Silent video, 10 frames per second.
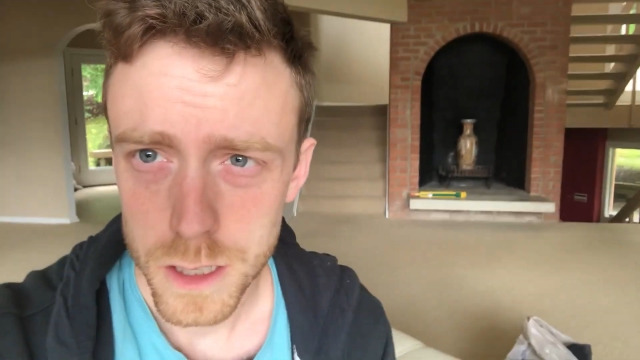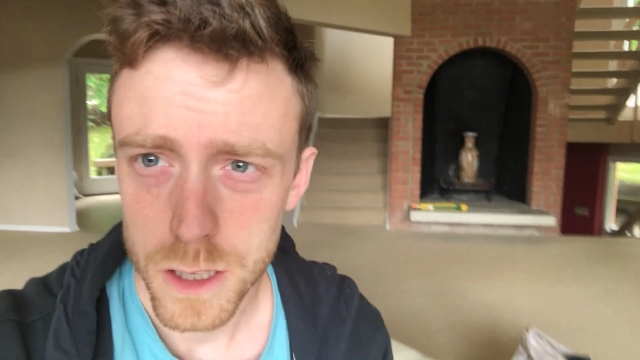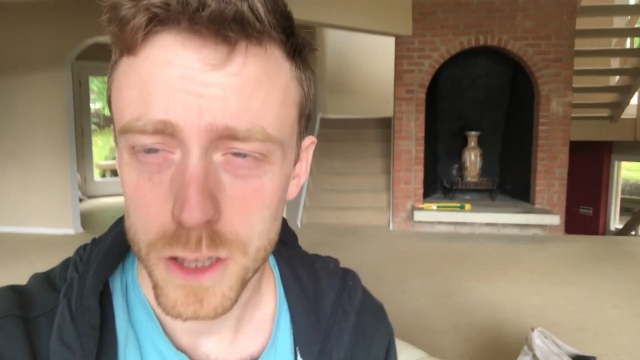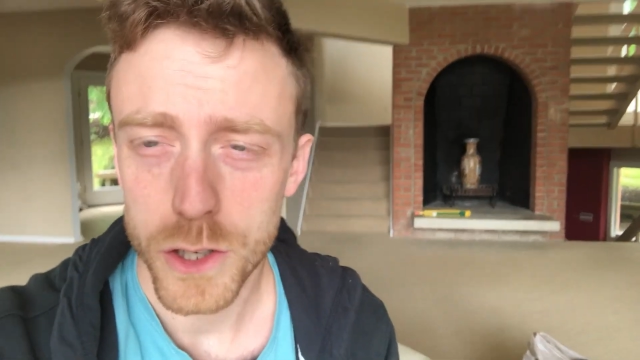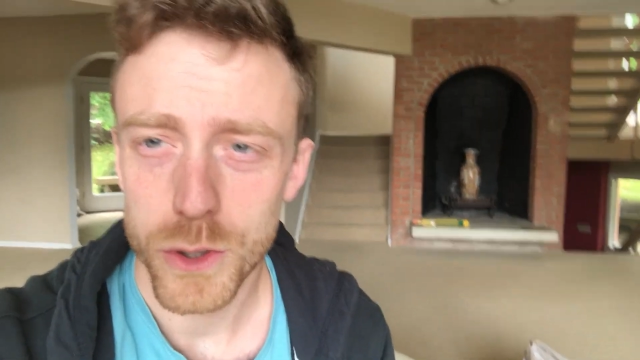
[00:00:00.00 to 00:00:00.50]

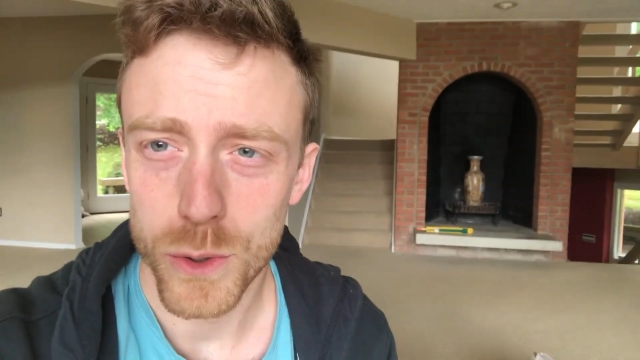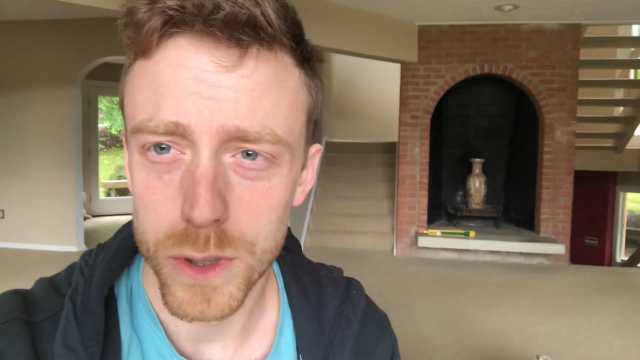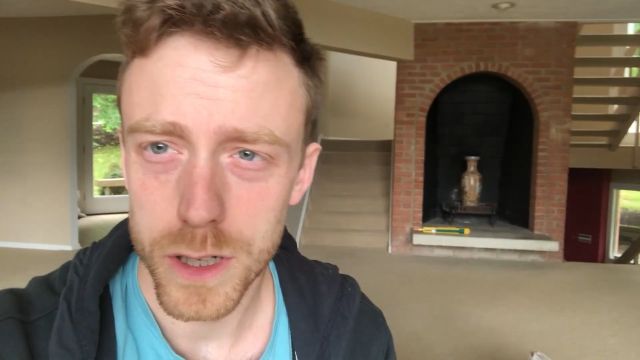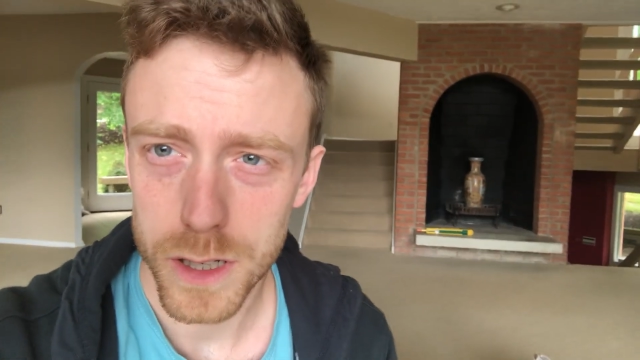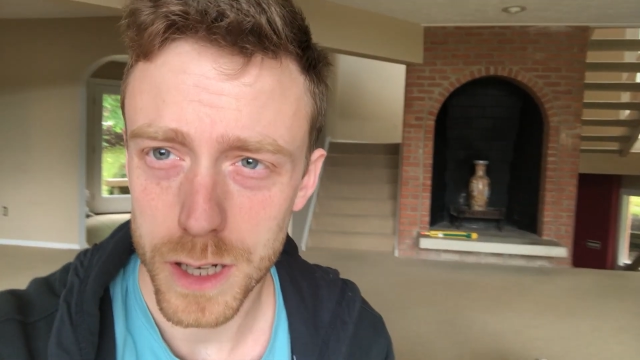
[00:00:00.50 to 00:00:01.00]

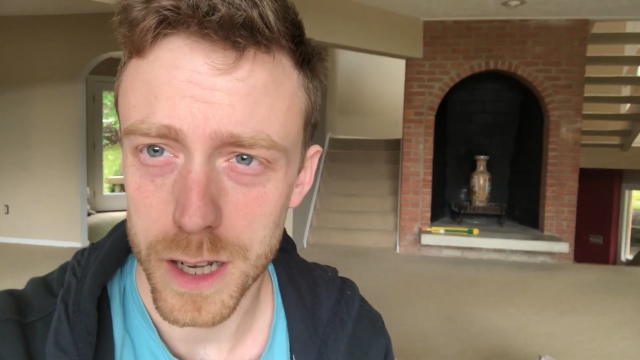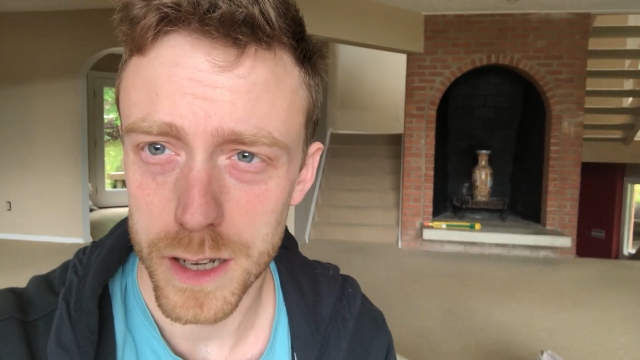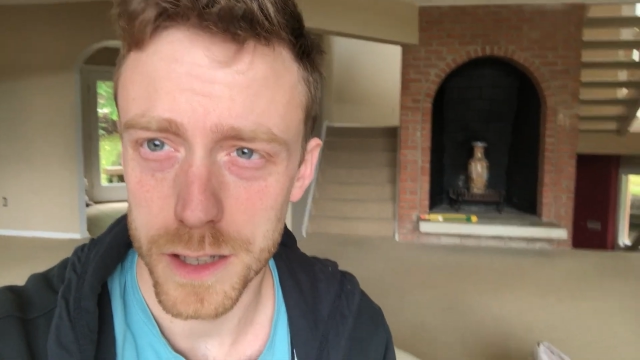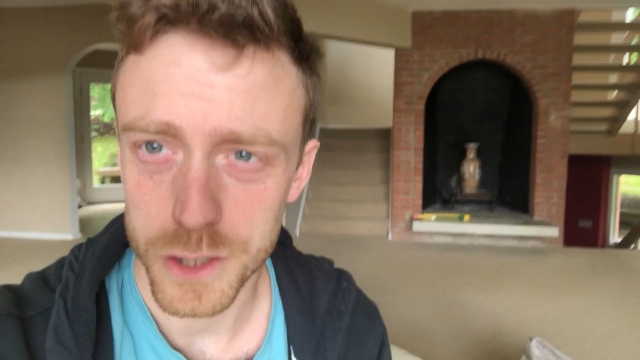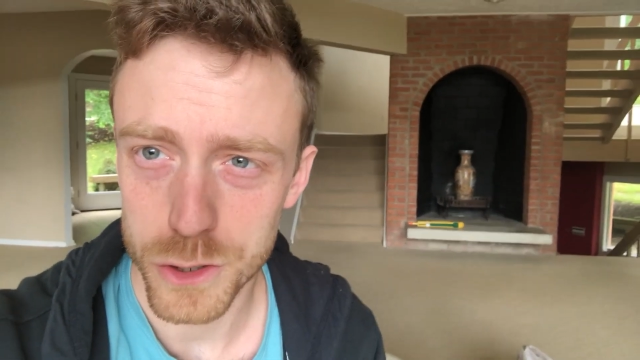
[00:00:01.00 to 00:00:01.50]
Hello,
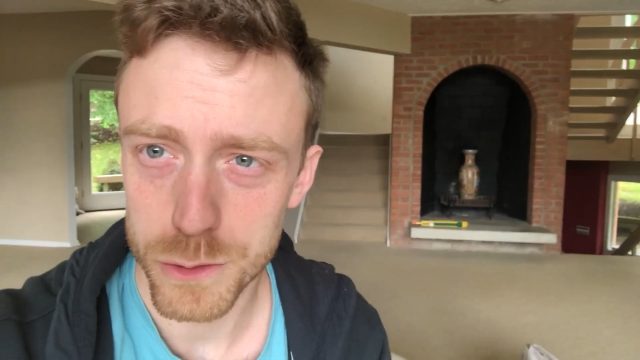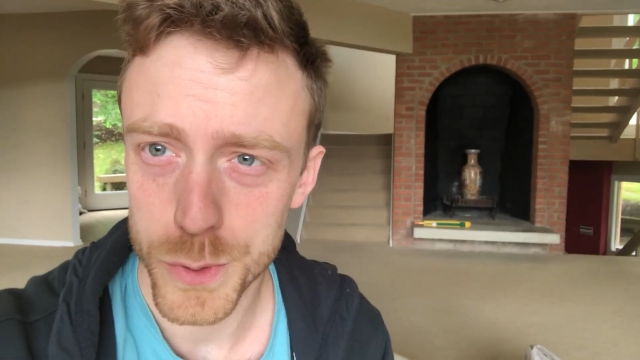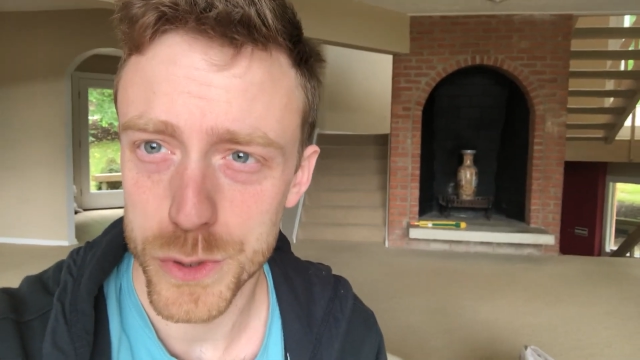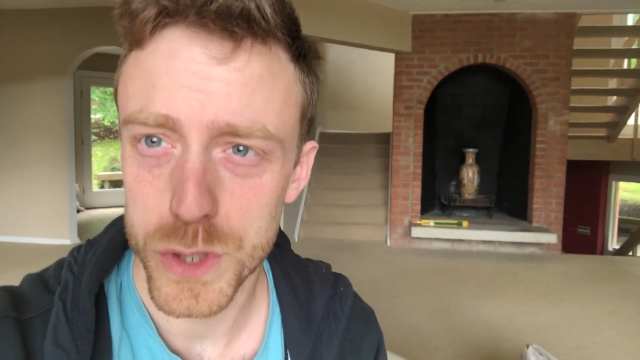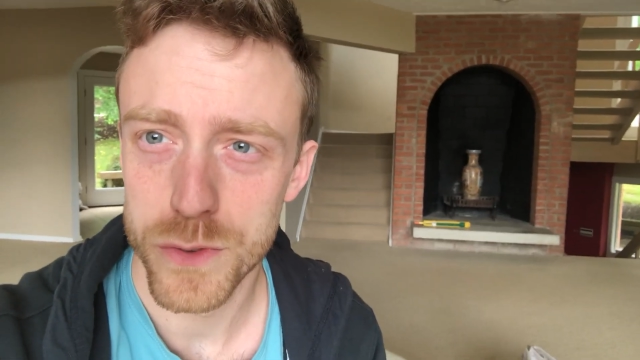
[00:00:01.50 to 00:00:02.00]

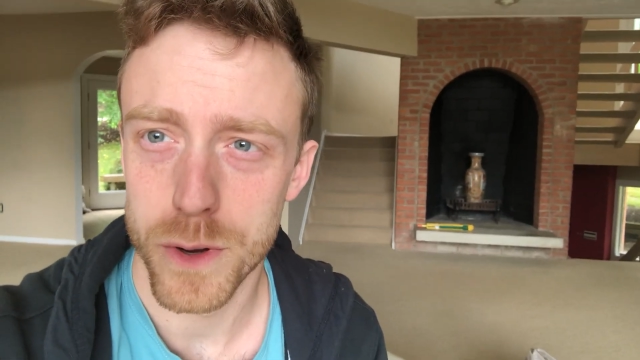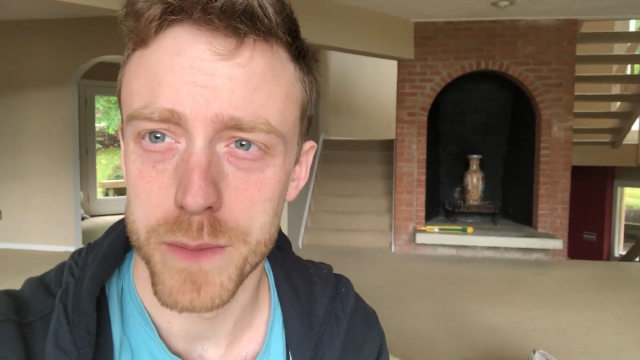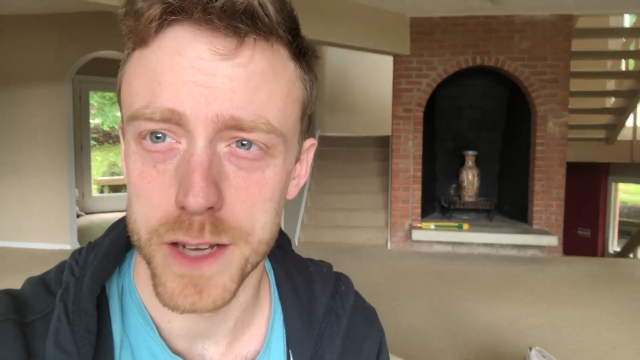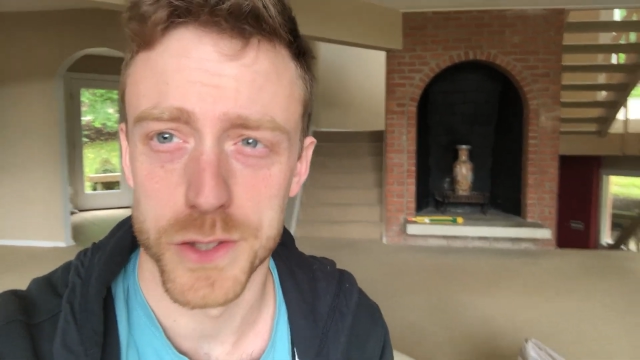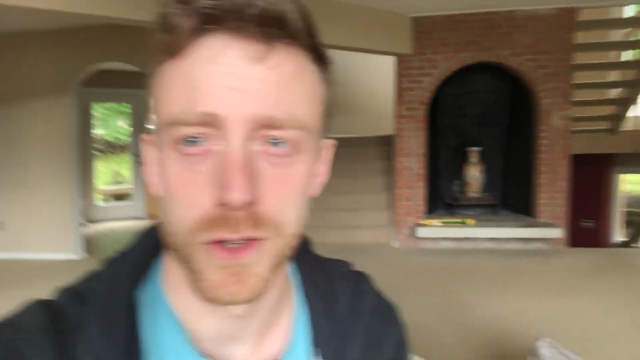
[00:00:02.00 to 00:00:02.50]
gurus
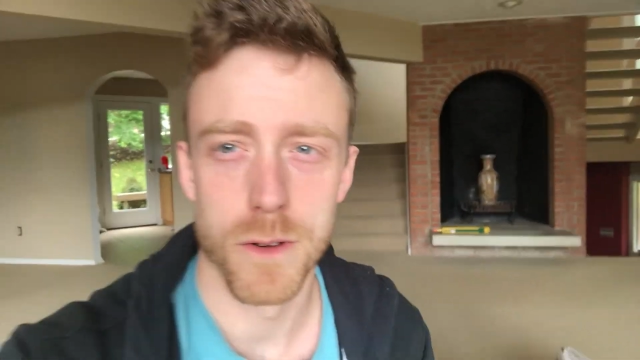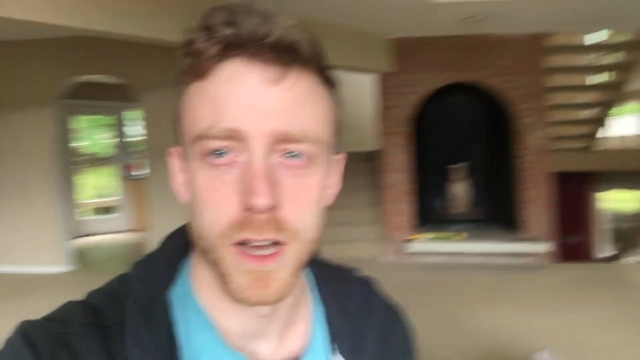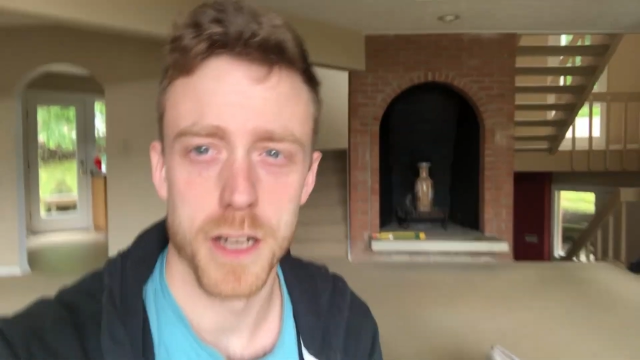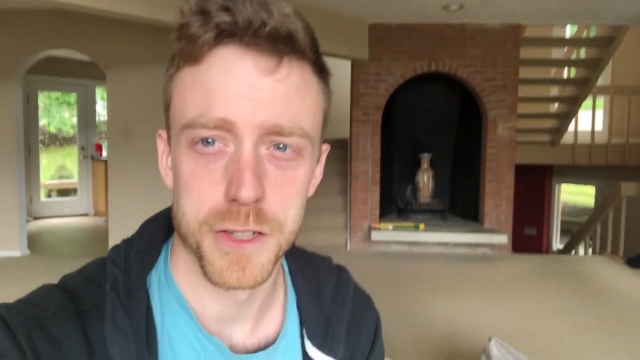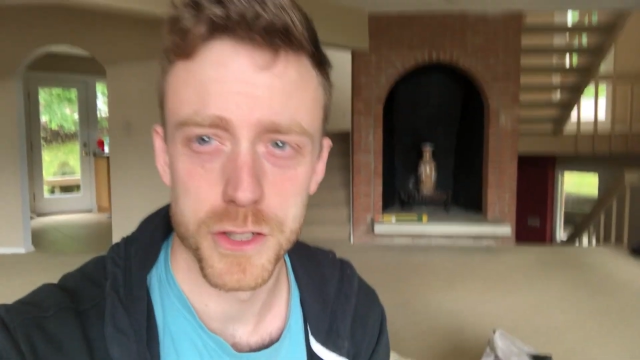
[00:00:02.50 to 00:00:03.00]
from Nexx
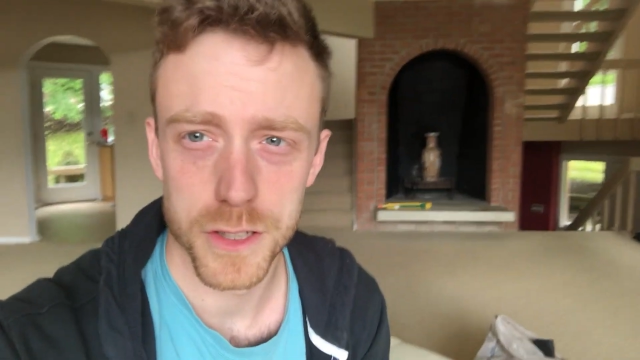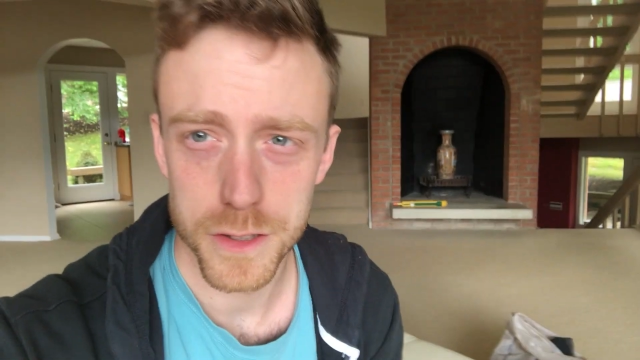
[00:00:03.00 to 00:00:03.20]
Garage.